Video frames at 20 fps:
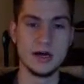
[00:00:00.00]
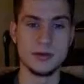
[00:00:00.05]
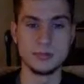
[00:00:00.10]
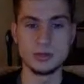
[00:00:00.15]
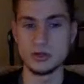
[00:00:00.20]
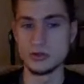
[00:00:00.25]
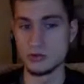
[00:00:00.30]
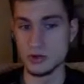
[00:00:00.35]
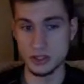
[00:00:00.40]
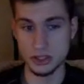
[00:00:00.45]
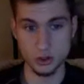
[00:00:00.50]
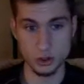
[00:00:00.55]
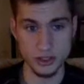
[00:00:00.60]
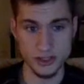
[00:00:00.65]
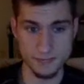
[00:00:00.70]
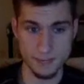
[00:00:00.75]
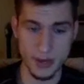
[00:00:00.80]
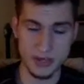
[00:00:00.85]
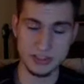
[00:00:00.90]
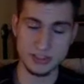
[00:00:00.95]
You can run
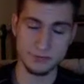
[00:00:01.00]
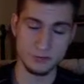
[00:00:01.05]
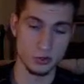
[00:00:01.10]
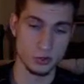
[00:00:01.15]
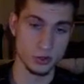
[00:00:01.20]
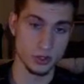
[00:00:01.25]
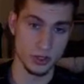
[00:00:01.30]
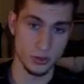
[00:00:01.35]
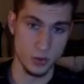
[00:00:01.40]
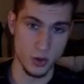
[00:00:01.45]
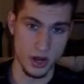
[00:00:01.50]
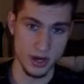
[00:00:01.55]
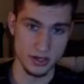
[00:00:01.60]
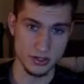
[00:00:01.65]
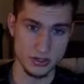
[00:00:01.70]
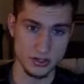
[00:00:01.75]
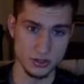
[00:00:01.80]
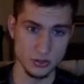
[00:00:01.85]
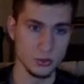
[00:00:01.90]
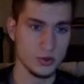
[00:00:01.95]
Choice Specs if you really
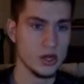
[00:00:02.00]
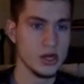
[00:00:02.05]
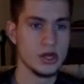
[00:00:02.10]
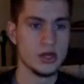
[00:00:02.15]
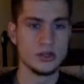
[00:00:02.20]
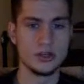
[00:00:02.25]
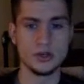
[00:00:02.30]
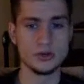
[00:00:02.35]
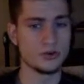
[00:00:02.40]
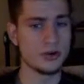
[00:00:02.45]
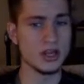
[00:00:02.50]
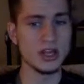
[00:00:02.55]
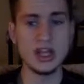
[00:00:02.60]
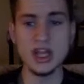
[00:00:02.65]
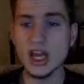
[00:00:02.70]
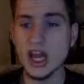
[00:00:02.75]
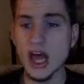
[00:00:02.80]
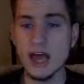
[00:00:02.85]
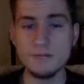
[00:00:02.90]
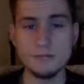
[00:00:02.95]
wanted to. You can
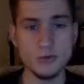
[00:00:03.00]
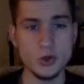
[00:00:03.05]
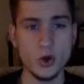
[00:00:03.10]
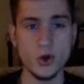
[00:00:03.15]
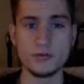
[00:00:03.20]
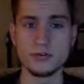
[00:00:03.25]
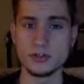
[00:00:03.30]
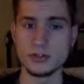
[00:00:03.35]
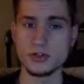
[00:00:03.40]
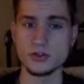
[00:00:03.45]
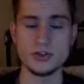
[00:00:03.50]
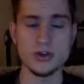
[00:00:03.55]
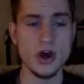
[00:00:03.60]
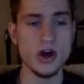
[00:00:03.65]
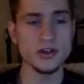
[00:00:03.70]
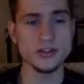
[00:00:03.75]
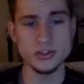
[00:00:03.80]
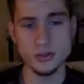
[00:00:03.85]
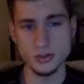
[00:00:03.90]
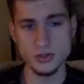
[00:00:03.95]
run Leftovers. There's
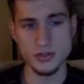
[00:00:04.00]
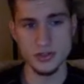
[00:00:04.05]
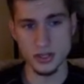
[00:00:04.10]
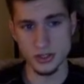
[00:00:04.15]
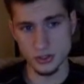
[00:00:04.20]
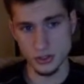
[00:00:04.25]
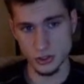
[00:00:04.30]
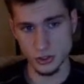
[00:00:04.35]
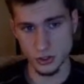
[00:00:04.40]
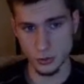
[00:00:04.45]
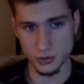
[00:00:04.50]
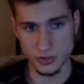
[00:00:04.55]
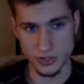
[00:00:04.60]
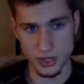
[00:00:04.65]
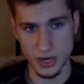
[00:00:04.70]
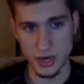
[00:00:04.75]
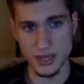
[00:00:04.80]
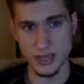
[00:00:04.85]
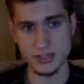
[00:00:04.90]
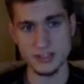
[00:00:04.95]
all sorts of things you can do with
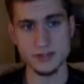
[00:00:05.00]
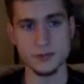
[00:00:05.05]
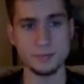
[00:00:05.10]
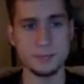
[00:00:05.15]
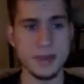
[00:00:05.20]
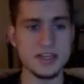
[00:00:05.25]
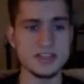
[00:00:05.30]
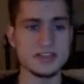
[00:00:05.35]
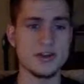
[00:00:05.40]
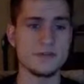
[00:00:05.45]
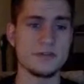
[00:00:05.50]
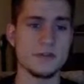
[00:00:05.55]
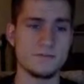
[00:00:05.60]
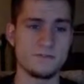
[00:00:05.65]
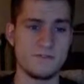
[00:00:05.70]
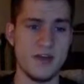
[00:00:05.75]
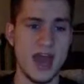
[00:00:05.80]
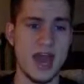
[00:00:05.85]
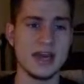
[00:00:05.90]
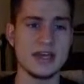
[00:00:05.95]
Latios based off the
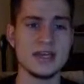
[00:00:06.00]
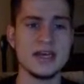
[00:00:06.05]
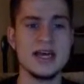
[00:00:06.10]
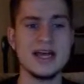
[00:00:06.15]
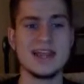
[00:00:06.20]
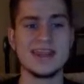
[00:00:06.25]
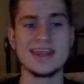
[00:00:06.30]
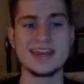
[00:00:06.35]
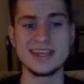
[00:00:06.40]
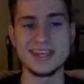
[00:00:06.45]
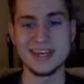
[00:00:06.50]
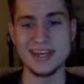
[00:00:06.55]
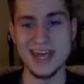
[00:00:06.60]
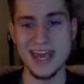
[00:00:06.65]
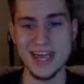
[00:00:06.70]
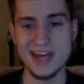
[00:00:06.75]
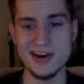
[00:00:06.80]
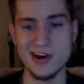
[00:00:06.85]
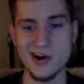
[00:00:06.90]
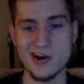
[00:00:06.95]
fact that it can
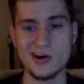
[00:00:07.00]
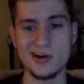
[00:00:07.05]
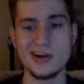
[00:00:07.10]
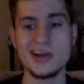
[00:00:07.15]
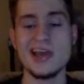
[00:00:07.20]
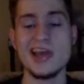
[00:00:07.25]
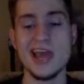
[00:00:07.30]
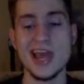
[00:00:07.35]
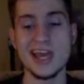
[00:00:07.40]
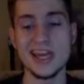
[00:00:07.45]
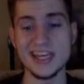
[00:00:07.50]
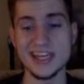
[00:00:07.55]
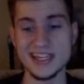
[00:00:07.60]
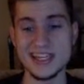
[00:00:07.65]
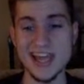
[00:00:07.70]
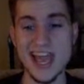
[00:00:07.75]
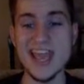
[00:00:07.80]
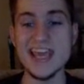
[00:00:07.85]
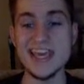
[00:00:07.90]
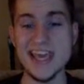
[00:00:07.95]
hit hard and it can
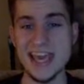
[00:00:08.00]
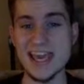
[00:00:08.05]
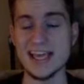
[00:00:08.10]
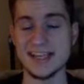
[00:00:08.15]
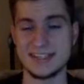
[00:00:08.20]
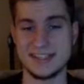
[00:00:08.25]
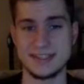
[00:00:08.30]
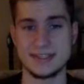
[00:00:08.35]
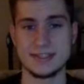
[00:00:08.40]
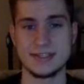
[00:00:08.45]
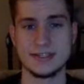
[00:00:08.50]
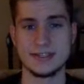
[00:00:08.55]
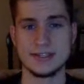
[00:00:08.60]
take hits.